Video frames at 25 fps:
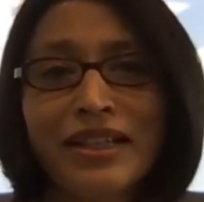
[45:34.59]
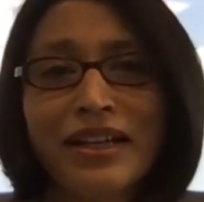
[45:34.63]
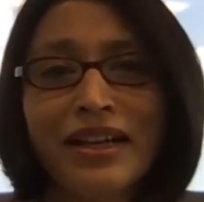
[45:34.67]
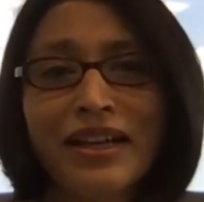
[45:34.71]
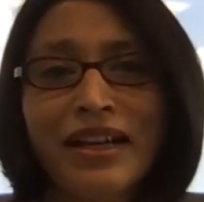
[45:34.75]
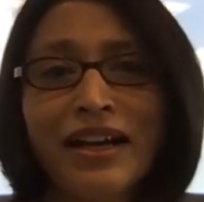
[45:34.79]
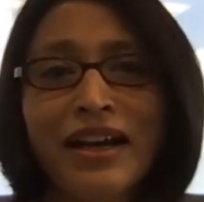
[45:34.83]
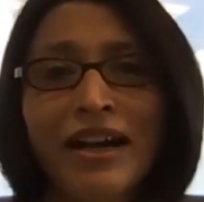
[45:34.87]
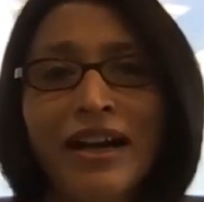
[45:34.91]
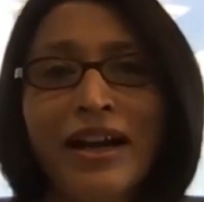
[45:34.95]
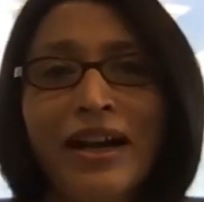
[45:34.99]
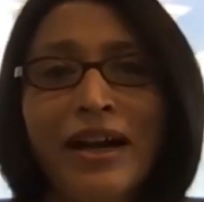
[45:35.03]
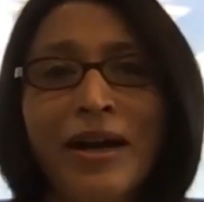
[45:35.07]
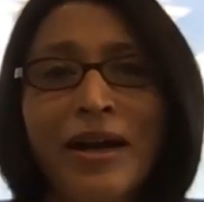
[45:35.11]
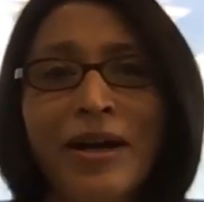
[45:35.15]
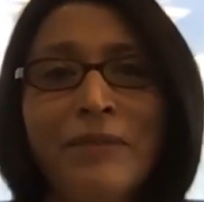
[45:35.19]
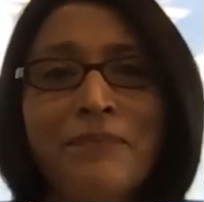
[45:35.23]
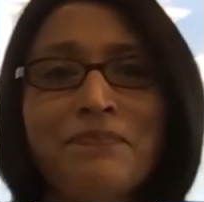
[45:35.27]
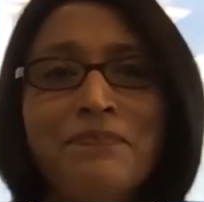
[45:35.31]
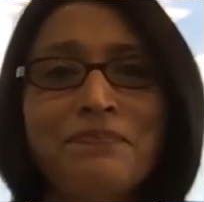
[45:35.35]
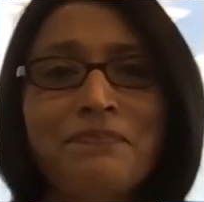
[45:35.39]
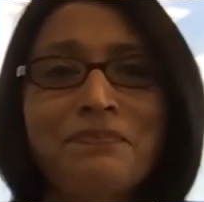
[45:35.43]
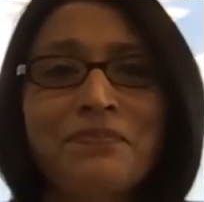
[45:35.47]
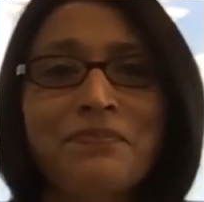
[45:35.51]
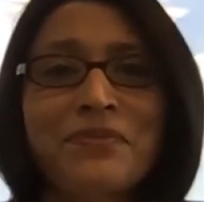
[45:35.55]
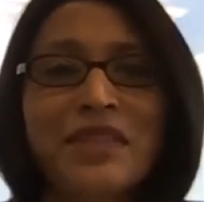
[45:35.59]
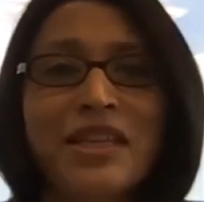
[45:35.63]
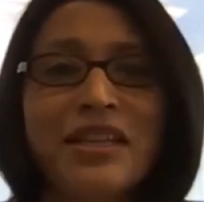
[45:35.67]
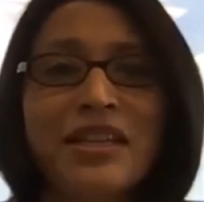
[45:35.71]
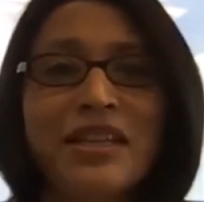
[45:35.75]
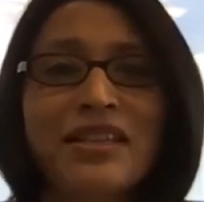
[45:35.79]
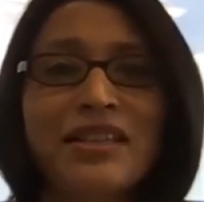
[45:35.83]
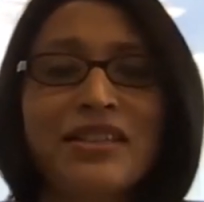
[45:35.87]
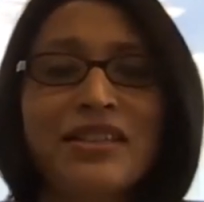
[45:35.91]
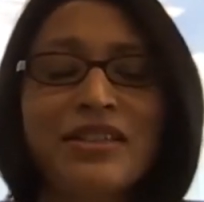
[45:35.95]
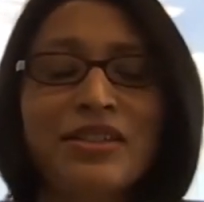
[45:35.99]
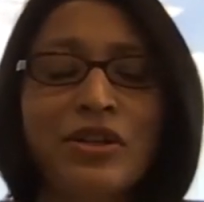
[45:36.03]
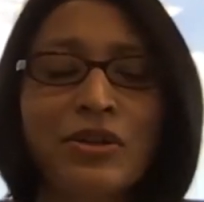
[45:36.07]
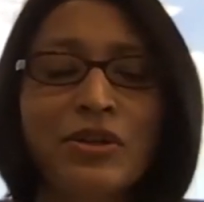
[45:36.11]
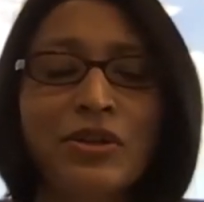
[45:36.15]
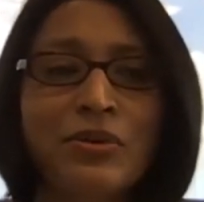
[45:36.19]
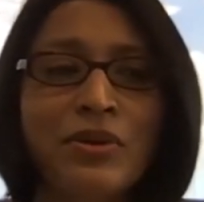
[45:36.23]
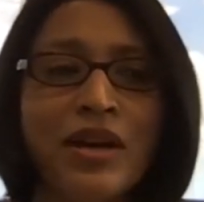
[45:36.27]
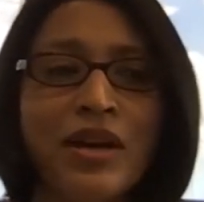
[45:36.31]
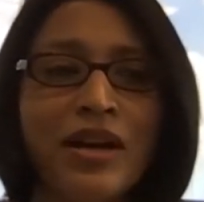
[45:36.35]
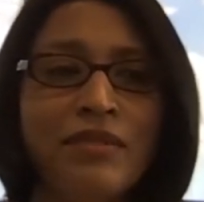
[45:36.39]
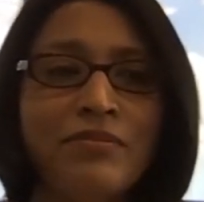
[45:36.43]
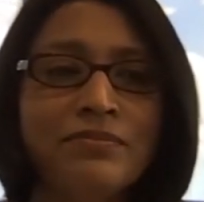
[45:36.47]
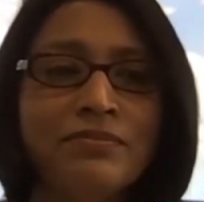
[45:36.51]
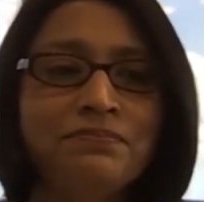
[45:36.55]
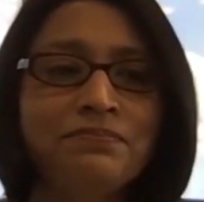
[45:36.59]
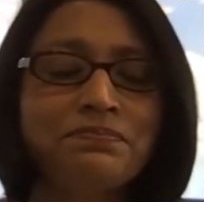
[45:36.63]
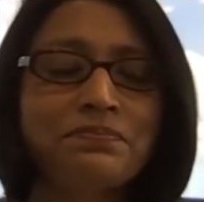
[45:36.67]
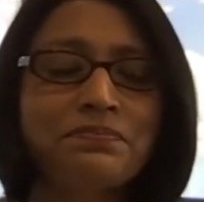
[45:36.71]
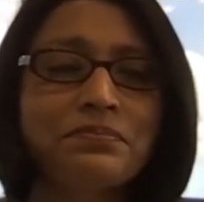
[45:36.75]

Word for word: Um, you know, um,